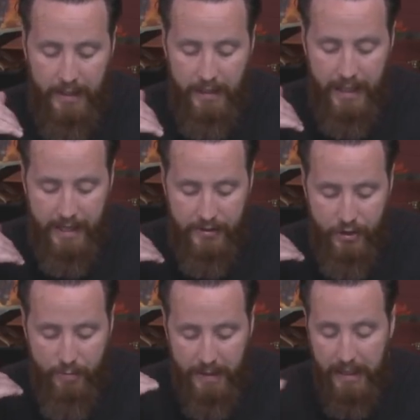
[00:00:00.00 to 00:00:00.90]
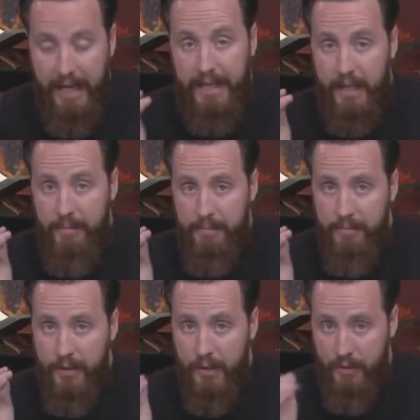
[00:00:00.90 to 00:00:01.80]
lest you be like
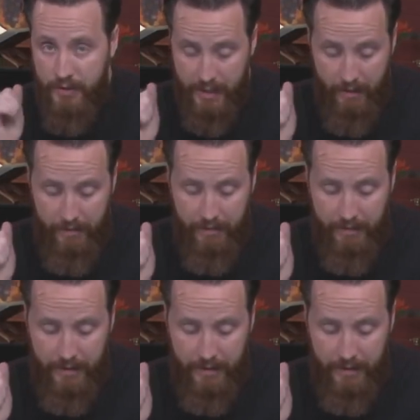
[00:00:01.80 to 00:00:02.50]
him yourself.